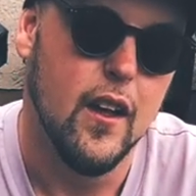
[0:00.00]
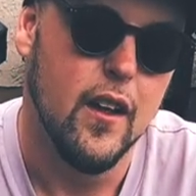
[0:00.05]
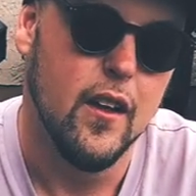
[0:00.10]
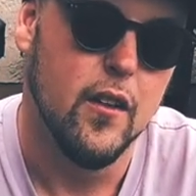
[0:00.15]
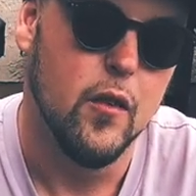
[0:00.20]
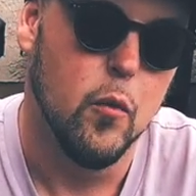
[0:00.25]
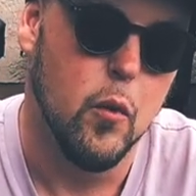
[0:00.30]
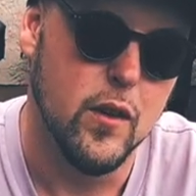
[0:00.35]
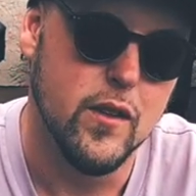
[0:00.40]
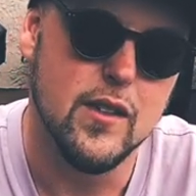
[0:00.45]

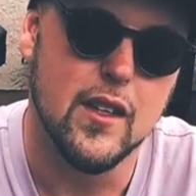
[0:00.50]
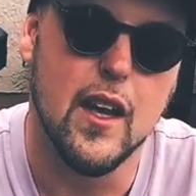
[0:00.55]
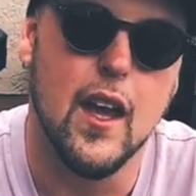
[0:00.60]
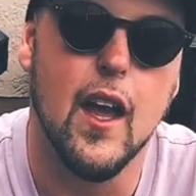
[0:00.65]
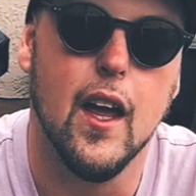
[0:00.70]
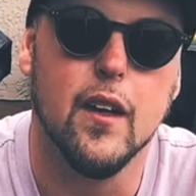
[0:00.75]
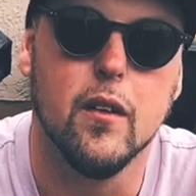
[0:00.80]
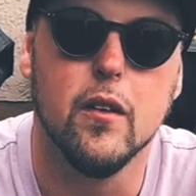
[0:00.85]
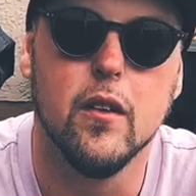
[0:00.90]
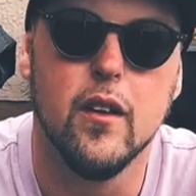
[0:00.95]
once
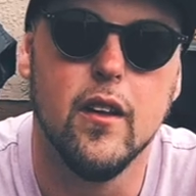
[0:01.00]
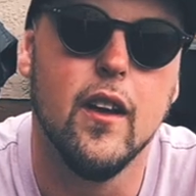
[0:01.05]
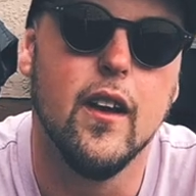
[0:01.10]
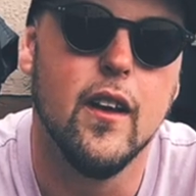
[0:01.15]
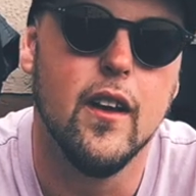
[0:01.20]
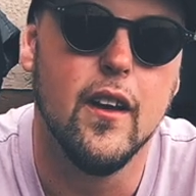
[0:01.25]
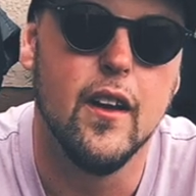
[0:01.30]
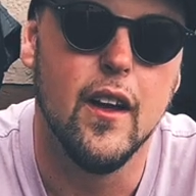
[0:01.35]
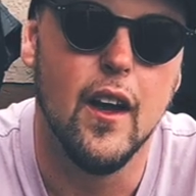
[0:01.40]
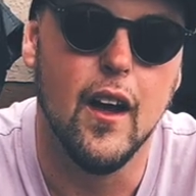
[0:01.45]
again
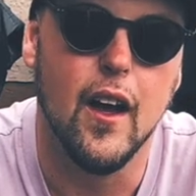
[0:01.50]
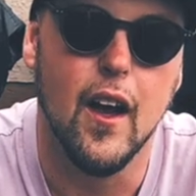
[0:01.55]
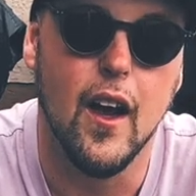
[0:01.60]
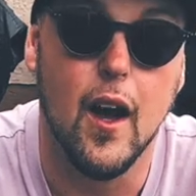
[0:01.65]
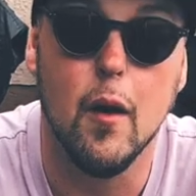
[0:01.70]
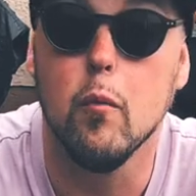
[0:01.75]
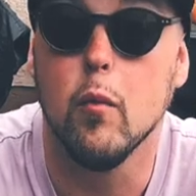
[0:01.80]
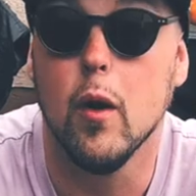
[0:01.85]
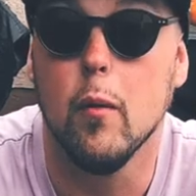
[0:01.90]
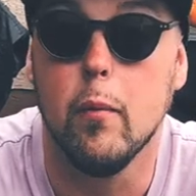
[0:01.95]
uh,
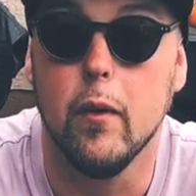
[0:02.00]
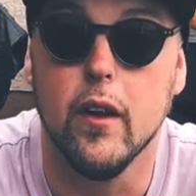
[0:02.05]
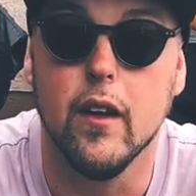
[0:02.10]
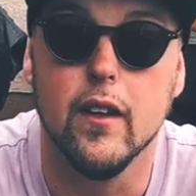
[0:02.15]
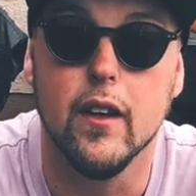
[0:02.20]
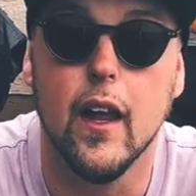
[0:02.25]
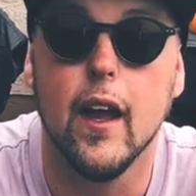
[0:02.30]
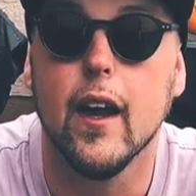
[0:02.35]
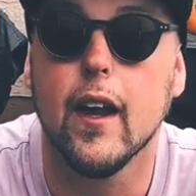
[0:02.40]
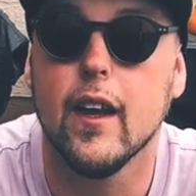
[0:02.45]
i'm ripping
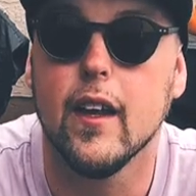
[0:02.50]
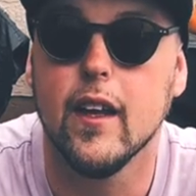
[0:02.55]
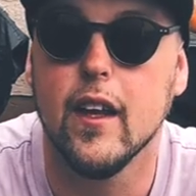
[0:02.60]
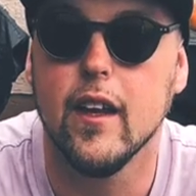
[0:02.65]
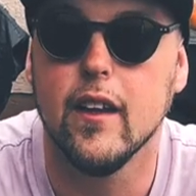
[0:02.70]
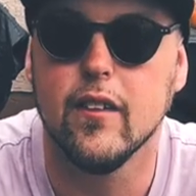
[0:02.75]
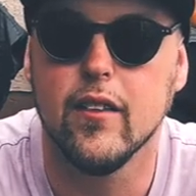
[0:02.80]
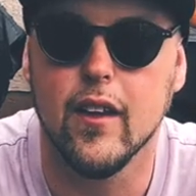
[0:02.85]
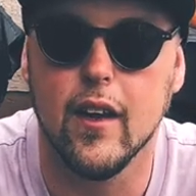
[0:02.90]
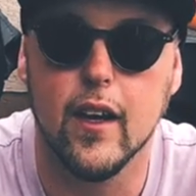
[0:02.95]
like
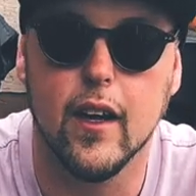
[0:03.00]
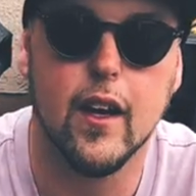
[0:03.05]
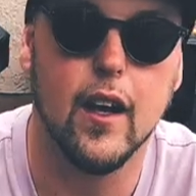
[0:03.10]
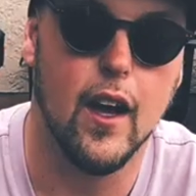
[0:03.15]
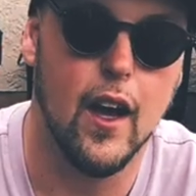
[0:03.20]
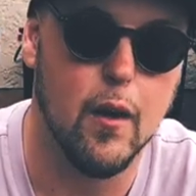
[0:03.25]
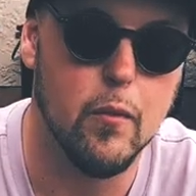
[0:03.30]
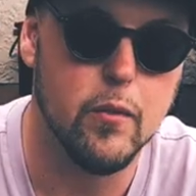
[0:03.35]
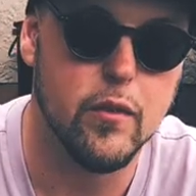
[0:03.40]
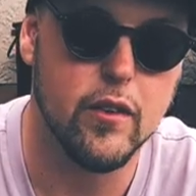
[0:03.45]
it's like
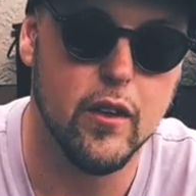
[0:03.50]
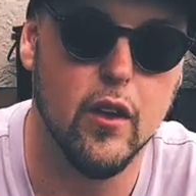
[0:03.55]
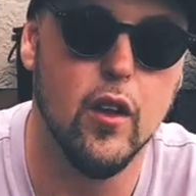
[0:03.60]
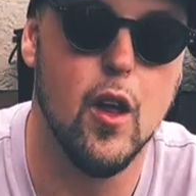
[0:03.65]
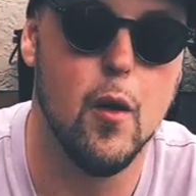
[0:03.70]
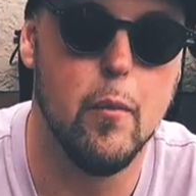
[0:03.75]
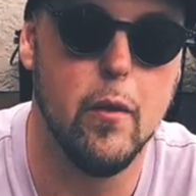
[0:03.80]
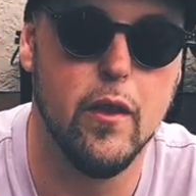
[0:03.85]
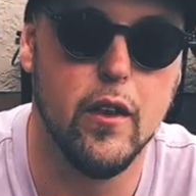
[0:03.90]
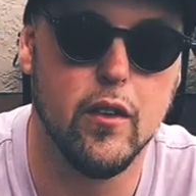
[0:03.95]
i'm still
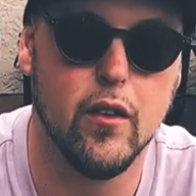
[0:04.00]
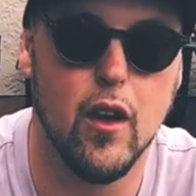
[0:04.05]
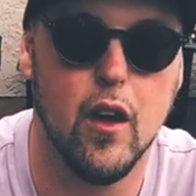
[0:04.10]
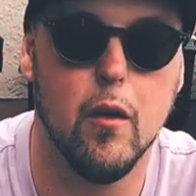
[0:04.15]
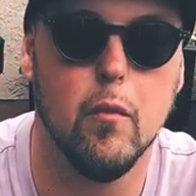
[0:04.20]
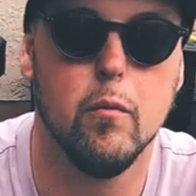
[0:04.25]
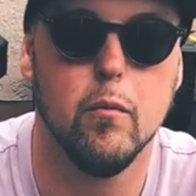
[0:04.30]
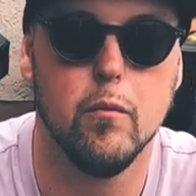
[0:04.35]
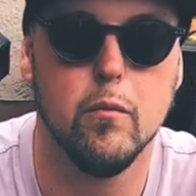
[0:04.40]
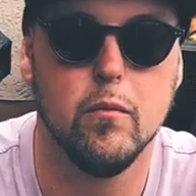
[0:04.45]
up in the
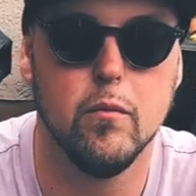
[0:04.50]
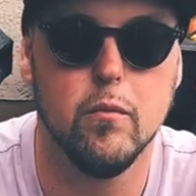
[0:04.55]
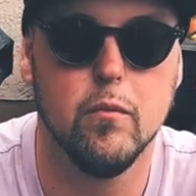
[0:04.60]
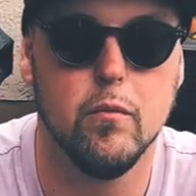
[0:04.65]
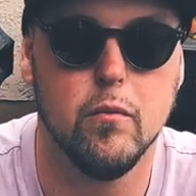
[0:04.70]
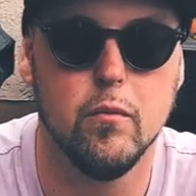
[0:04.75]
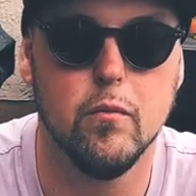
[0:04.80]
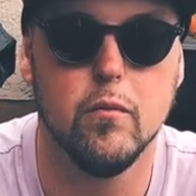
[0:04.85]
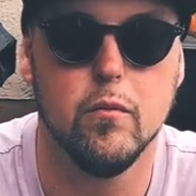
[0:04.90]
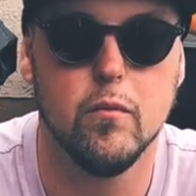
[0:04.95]
top
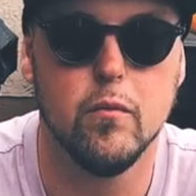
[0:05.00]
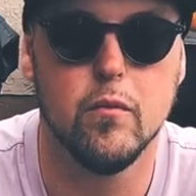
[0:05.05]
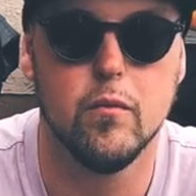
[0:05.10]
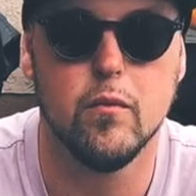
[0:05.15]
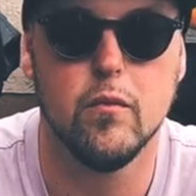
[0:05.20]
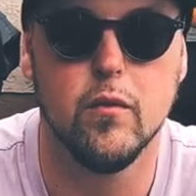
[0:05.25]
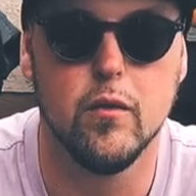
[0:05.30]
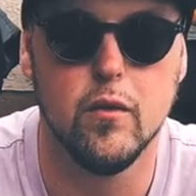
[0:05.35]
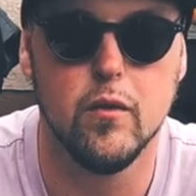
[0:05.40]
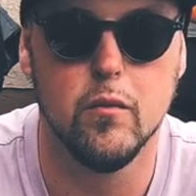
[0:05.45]

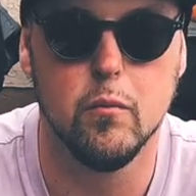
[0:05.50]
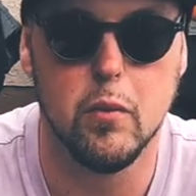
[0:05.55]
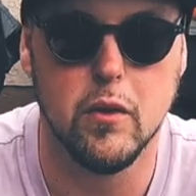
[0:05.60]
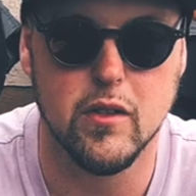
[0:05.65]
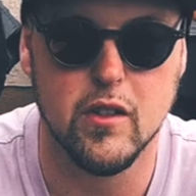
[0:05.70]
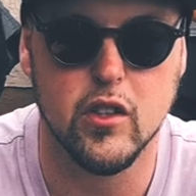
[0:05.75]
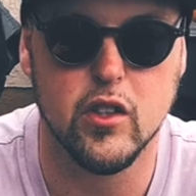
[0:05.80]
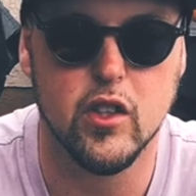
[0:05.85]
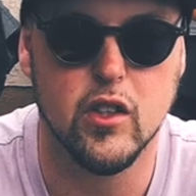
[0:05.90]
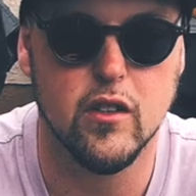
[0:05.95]

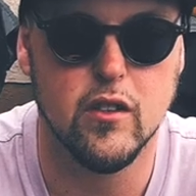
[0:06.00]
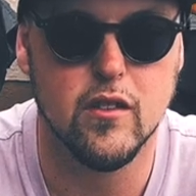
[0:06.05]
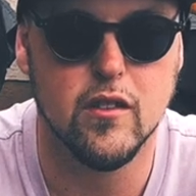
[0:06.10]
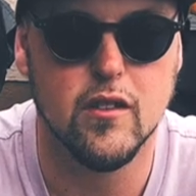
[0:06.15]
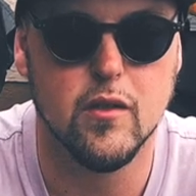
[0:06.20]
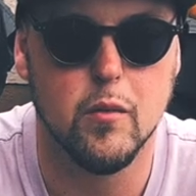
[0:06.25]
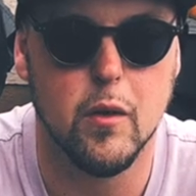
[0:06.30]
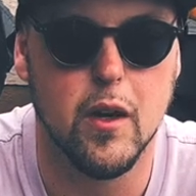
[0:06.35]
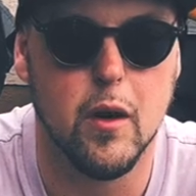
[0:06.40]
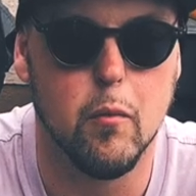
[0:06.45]

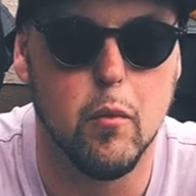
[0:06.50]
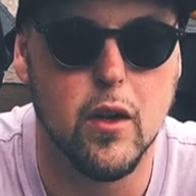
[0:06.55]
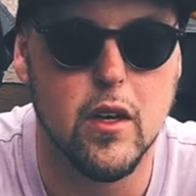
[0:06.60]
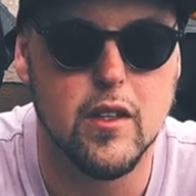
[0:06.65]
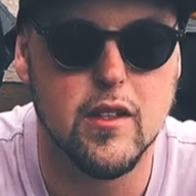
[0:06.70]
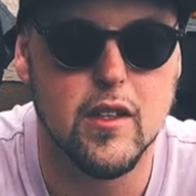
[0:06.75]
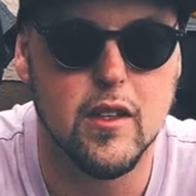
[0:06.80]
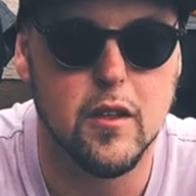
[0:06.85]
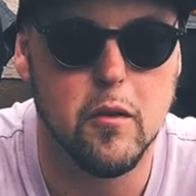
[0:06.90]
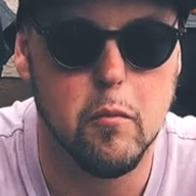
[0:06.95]
positions when I'm
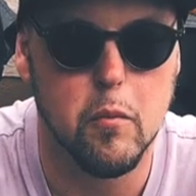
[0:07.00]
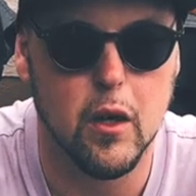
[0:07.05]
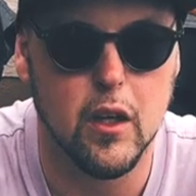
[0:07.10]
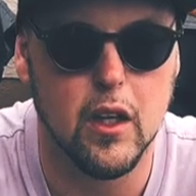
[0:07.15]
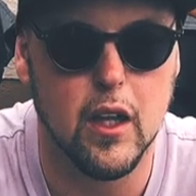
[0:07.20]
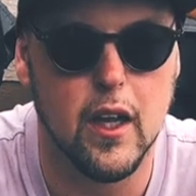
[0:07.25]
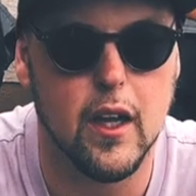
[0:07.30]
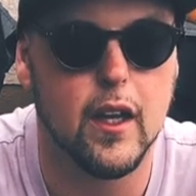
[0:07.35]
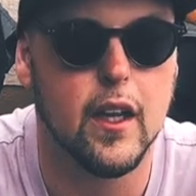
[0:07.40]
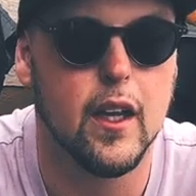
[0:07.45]
racing, but
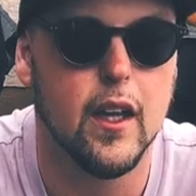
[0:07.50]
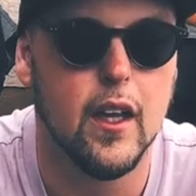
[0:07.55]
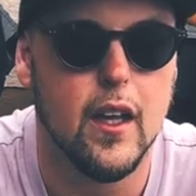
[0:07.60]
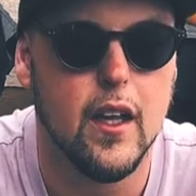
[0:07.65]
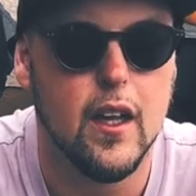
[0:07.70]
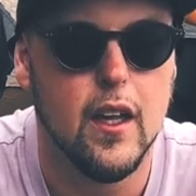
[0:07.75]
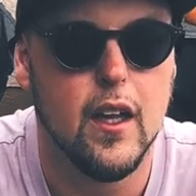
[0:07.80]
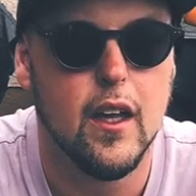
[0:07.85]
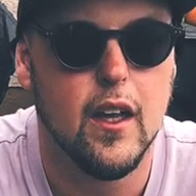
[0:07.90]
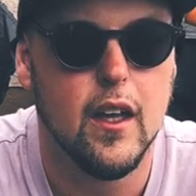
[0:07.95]
like
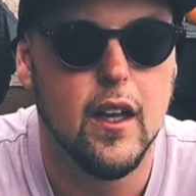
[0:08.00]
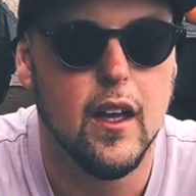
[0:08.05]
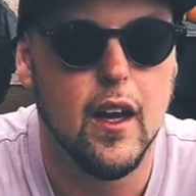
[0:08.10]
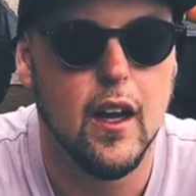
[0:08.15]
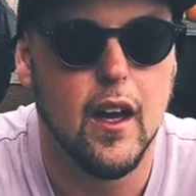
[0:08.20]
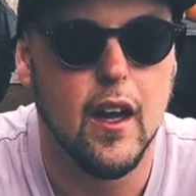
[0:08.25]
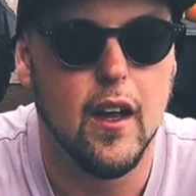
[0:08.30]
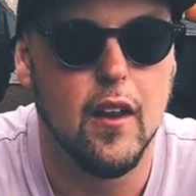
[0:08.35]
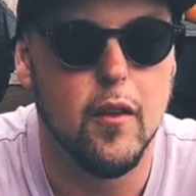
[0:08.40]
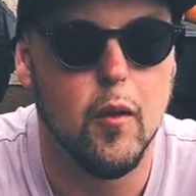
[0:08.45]

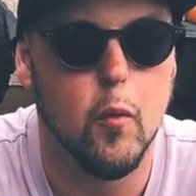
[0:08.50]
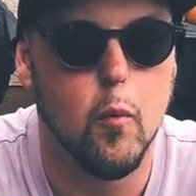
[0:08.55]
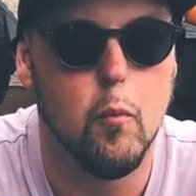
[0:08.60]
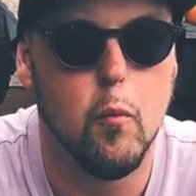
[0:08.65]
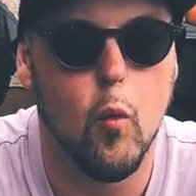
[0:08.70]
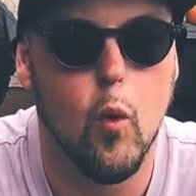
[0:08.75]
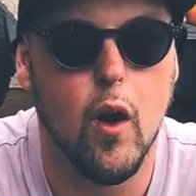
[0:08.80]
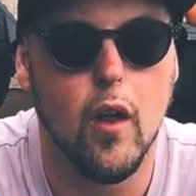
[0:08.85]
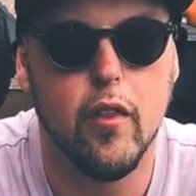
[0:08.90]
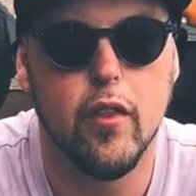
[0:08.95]
uh, the
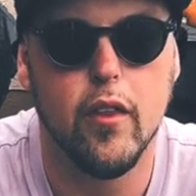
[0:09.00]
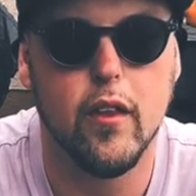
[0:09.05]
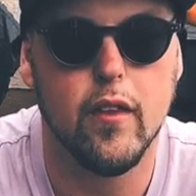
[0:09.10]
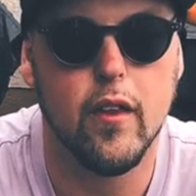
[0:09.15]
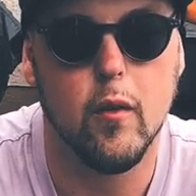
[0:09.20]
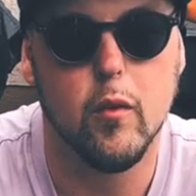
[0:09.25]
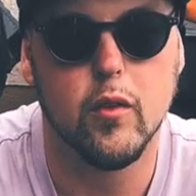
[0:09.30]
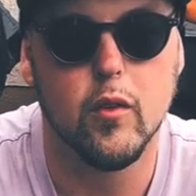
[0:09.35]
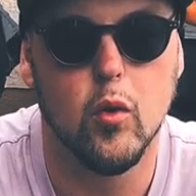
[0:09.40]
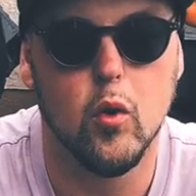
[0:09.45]
one thing
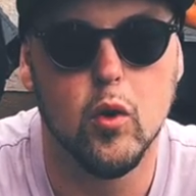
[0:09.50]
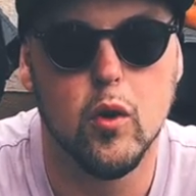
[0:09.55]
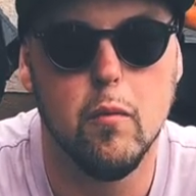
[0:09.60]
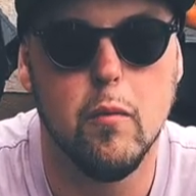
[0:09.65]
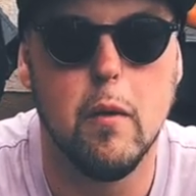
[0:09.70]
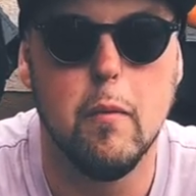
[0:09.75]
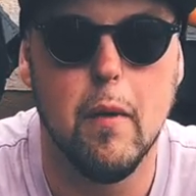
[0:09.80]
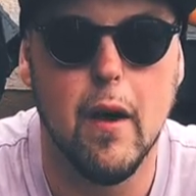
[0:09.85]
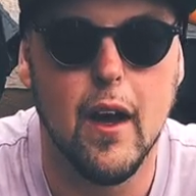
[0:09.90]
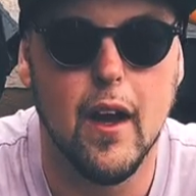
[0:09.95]
that was holding
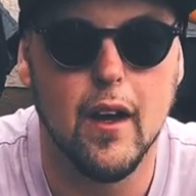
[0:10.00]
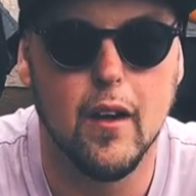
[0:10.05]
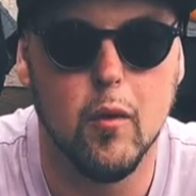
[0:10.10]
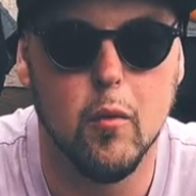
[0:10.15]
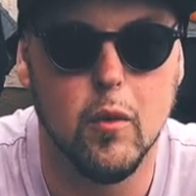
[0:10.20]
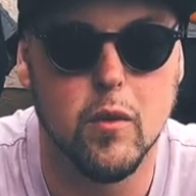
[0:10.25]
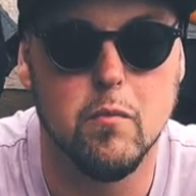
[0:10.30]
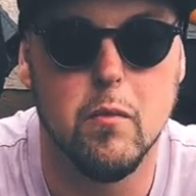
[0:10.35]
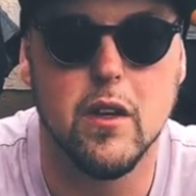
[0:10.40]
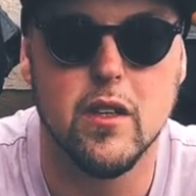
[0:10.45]
me back
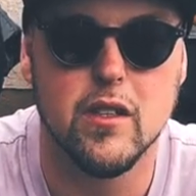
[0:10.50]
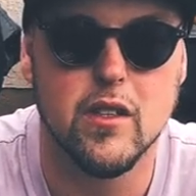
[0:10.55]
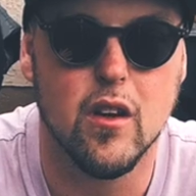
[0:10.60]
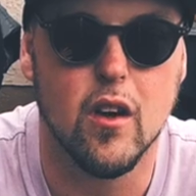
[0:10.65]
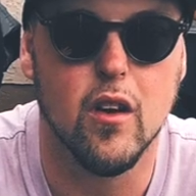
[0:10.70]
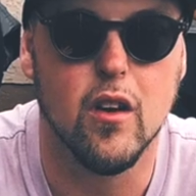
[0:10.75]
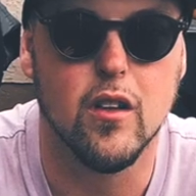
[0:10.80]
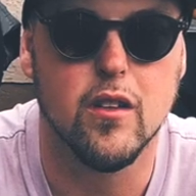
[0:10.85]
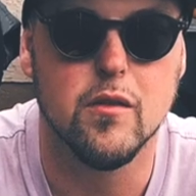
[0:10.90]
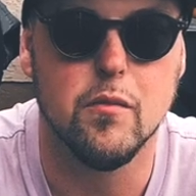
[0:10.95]
was my
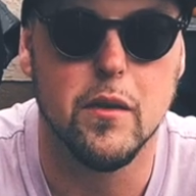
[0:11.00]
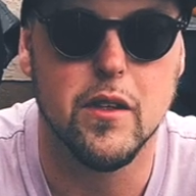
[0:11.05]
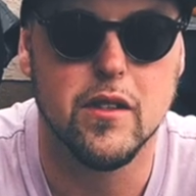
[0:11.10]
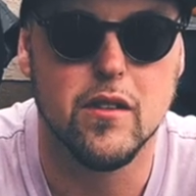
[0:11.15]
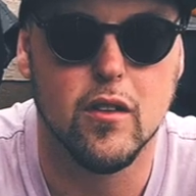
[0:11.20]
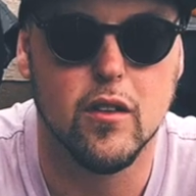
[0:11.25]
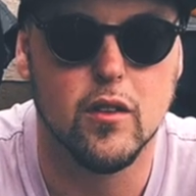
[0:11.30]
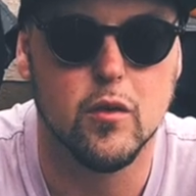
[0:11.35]
starts. My starts